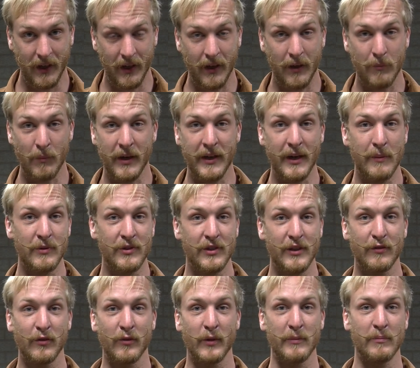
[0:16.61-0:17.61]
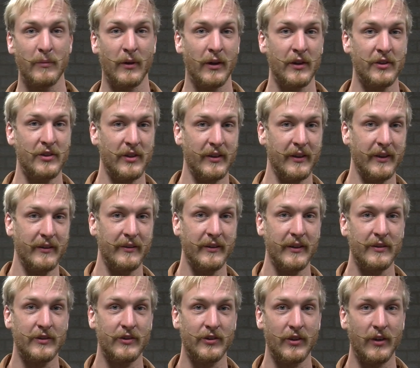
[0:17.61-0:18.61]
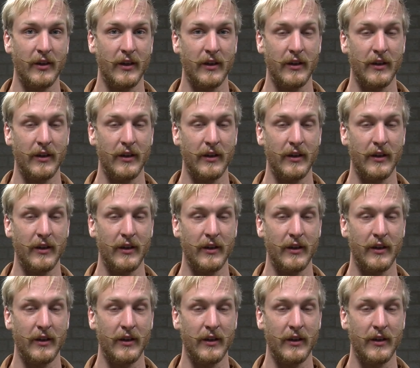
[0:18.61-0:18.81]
My name is Stephen Whitmarsh, and in this